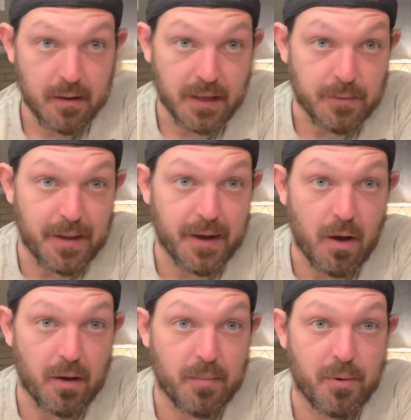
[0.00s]
That's why they
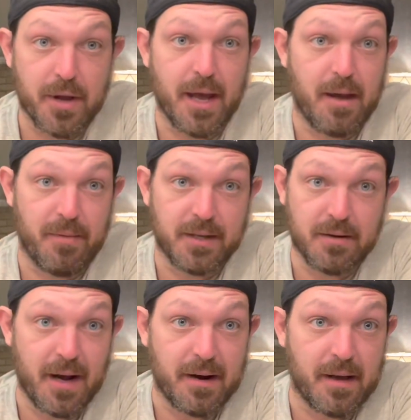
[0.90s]
call it a pregame, because
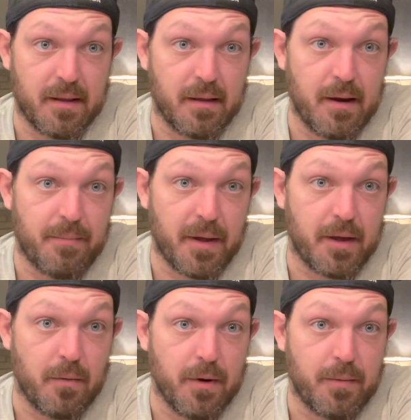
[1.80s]
you're not gonna lit up like
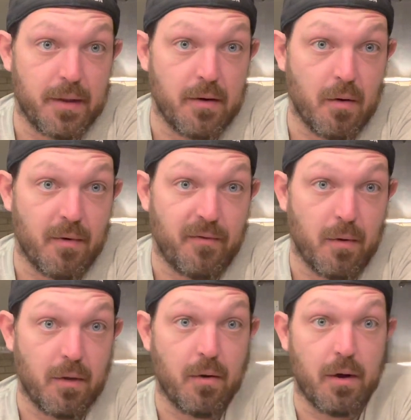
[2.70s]
you would with a normal
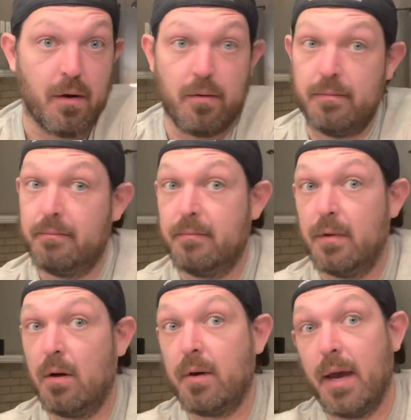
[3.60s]
Four Loko.
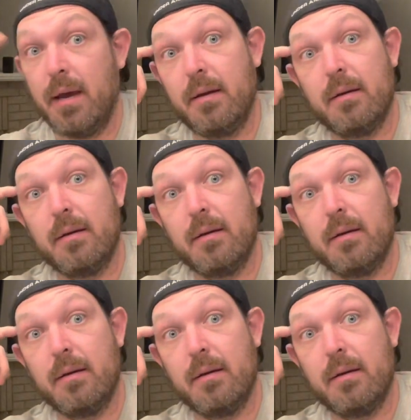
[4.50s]
Okay.